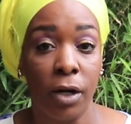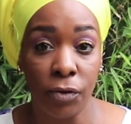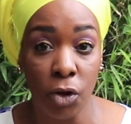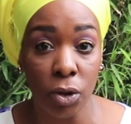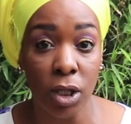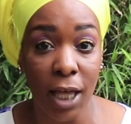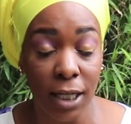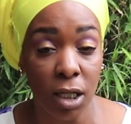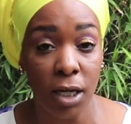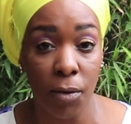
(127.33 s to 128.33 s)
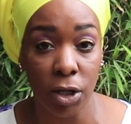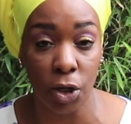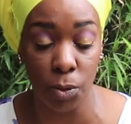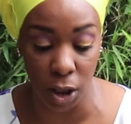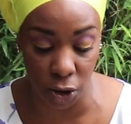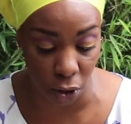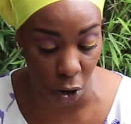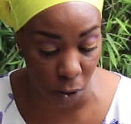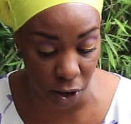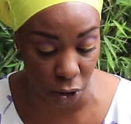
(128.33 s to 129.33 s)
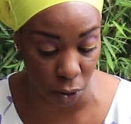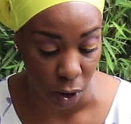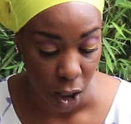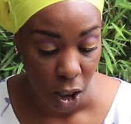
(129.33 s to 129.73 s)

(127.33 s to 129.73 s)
That's the direction we need to go into.